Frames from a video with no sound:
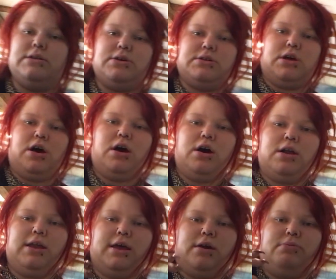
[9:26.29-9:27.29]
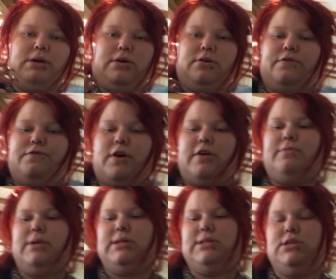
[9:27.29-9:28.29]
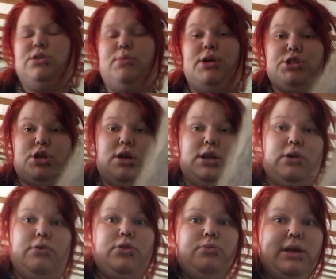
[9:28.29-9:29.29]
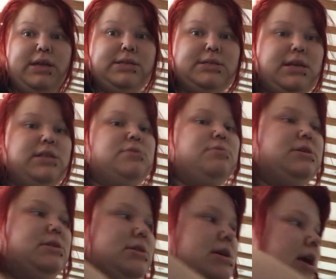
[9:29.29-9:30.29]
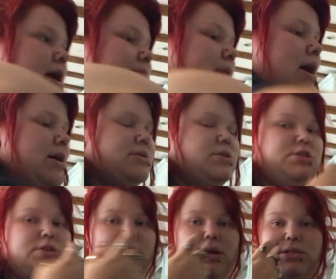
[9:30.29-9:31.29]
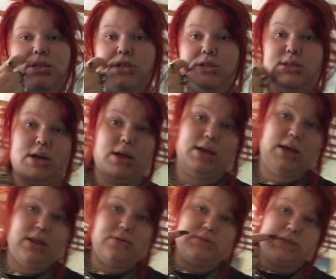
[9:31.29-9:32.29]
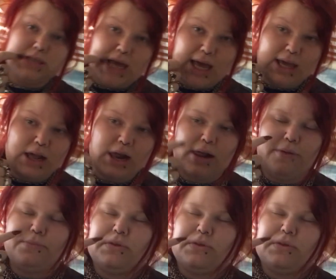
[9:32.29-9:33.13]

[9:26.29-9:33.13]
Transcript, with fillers: So I was oh, like, well, five minutes into my journey on the way to Sainsbury's and TK Maxx, and she messaged and said I could get them today.